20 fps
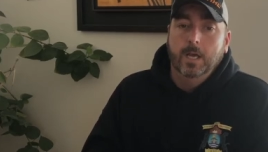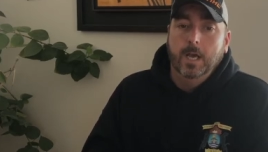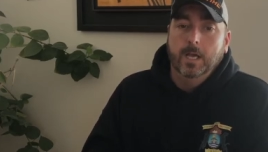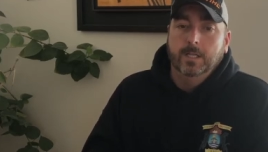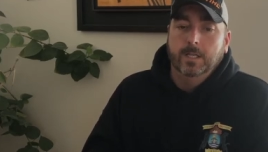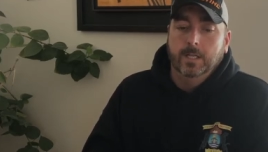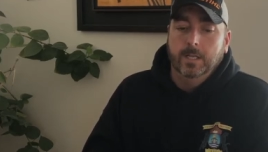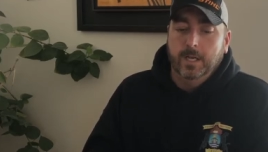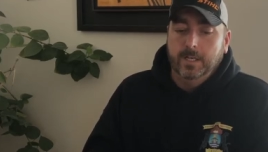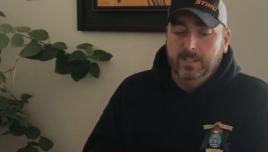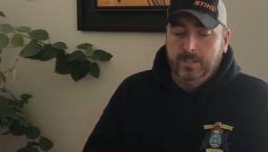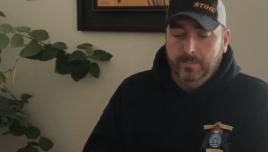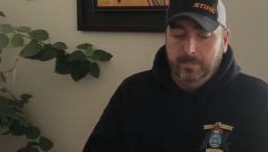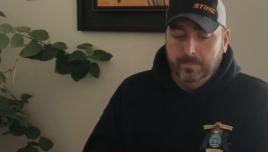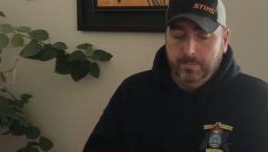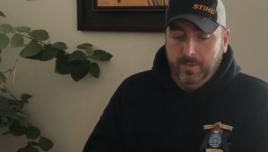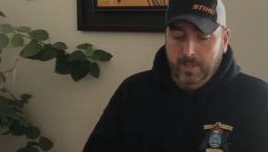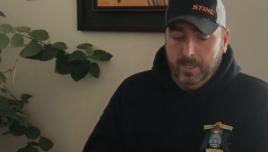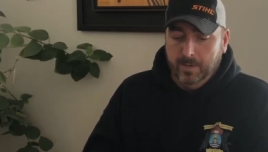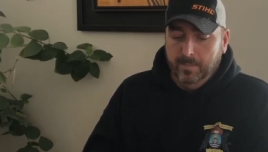And the nice
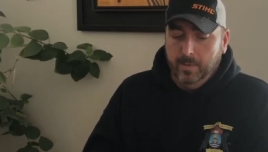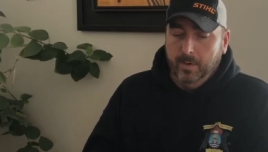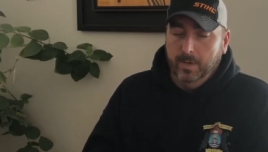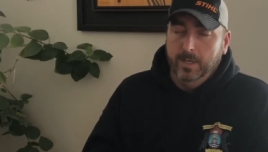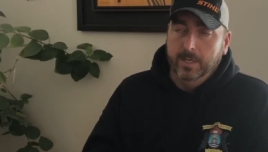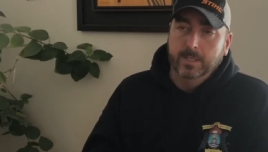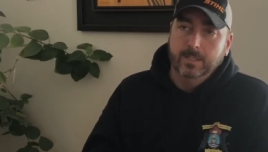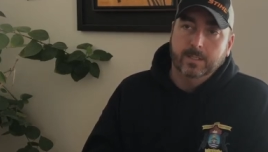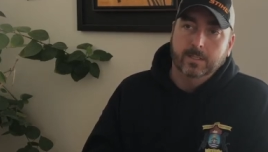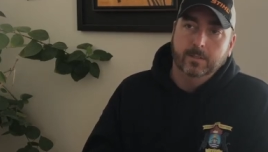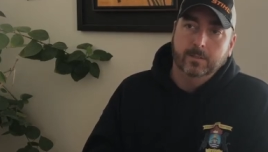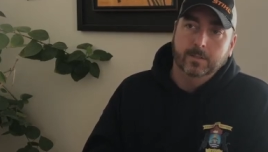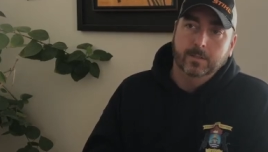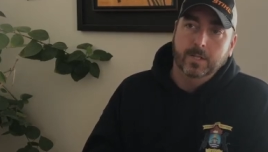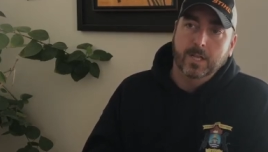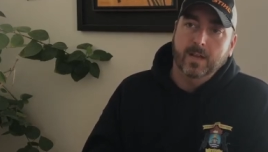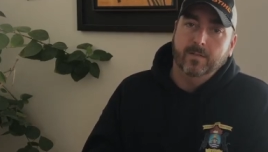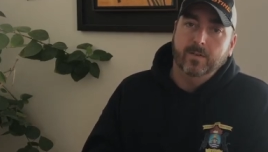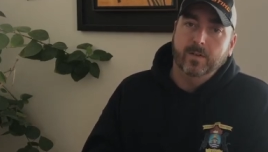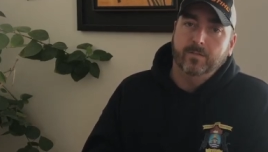thing about it is
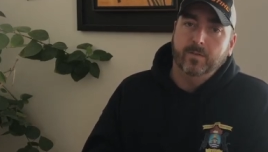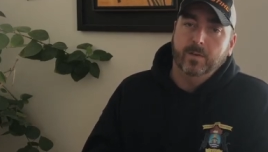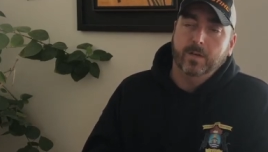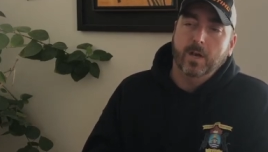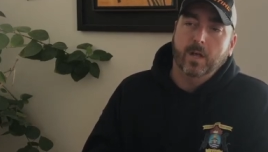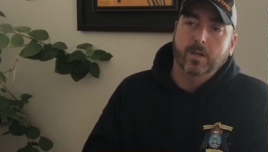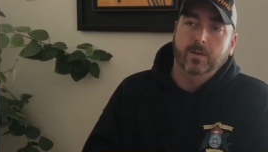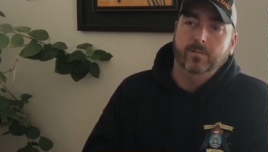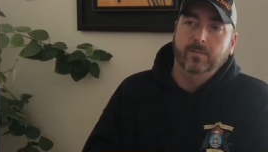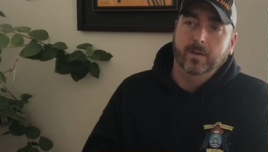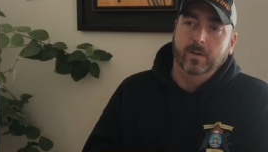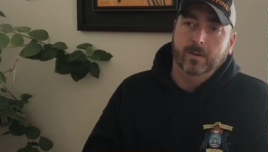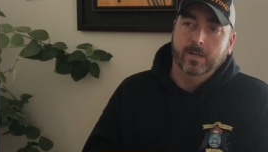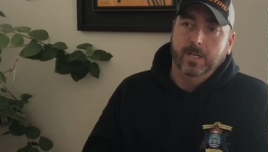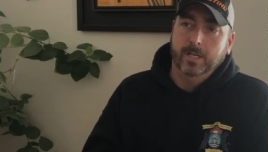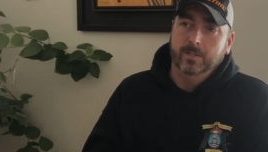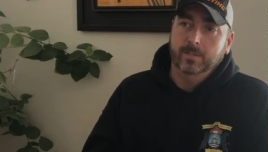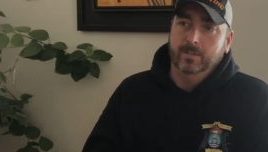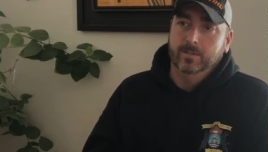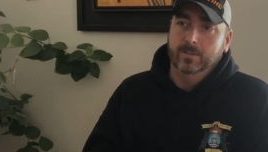they have different color
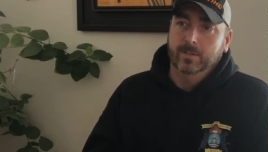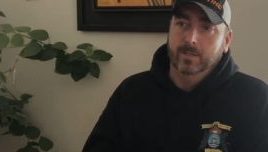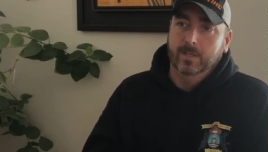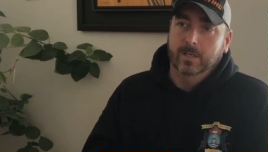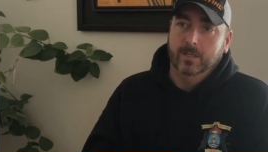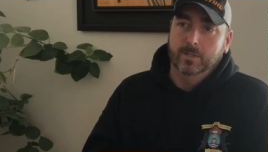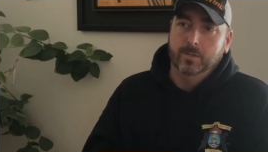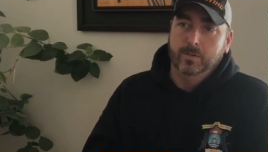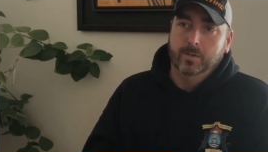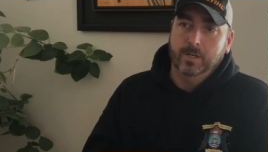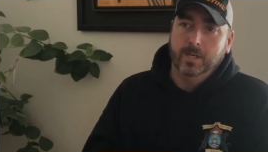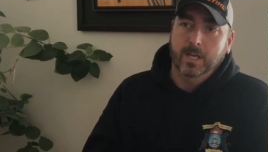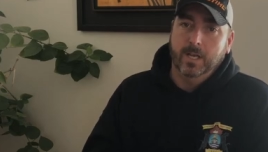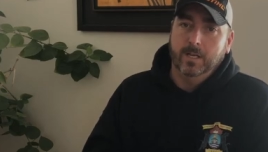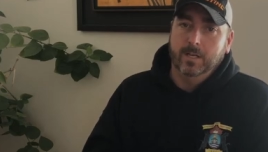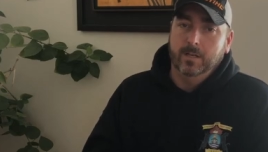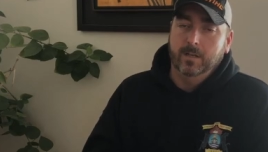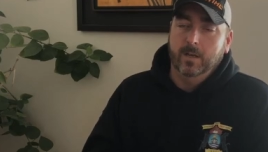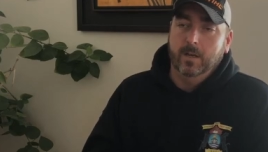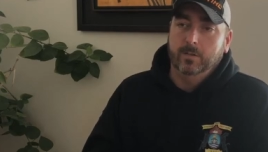variations in there. You can
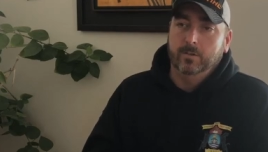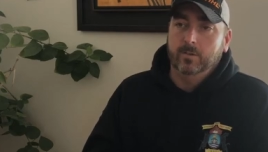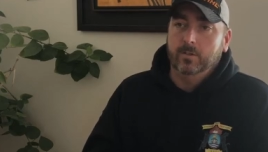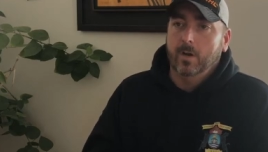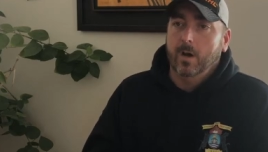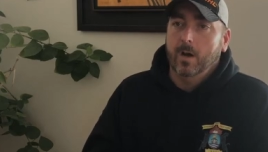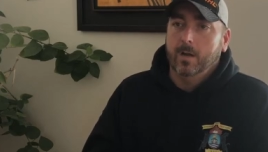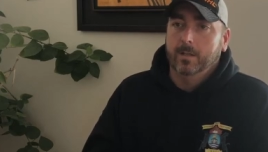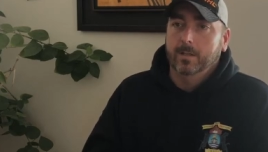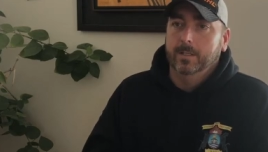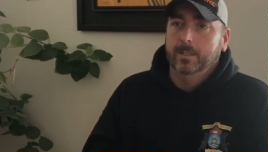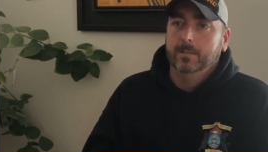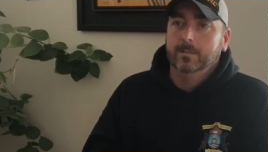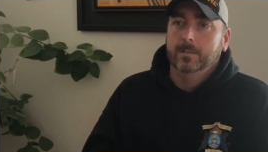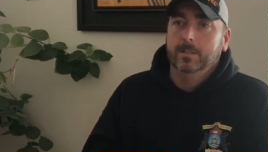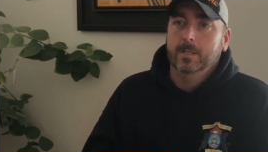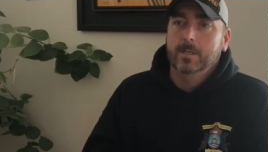get a chocolate,